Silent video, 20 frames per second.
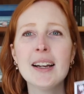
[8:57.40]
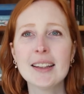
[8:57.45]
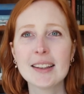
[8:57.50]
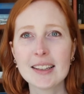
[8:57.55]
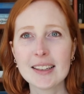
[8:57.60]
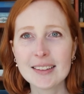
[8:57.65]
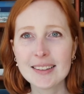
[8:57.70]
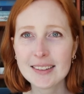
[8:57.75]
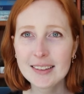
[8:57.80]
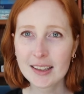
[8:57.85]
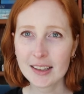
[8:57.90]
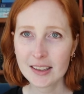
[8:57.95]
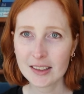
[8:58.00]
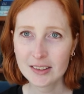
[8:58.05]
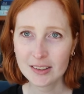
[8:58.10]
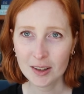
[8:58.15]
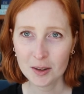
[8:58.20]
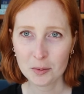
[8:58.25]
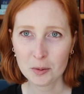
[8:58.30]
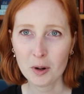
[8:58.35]
This
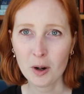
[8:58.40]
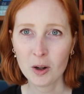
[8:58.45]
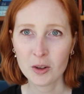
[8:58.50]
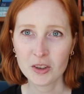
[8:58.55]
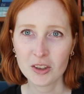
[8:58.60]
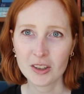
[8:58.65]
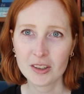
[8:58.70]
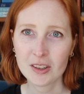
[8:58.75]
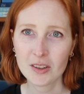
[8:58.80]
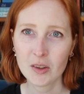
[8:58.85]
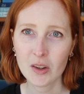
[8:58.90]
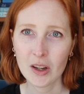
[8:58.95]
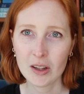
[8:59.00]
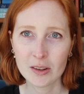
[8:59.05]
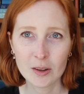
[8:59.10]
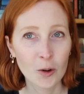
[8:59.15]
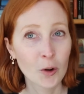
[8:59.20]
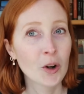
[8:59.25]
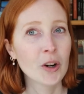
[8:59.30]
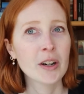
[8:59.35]
is a project that
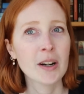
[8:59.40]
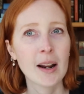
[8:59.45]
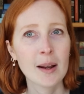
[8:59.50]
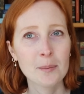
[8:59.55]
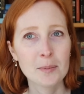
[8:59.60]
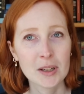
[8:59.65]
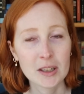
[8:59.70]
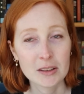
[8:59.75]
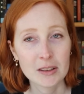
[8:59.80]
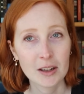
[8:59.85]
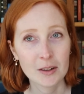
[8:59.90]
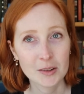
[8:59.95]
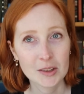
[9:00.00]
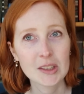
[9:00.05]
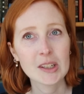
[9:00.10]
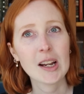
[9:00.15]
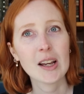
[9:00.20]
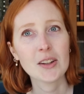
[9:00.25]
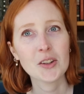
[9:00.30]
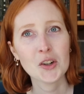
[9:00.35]
Laura and I picked out
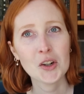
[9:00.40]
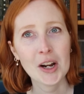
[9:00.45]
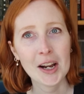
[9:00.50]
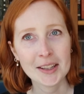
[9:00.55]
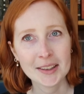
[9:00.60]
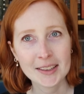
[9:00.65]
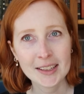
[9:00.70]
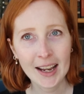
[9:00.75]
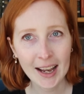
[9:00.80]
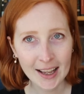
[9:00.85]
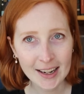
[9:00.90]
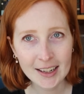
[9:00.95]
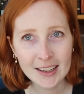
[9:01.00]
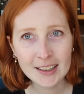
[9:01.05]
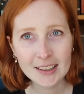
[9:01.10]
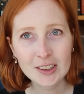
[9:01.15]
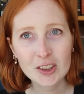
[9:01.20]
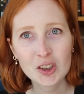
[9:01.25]
together at the attic.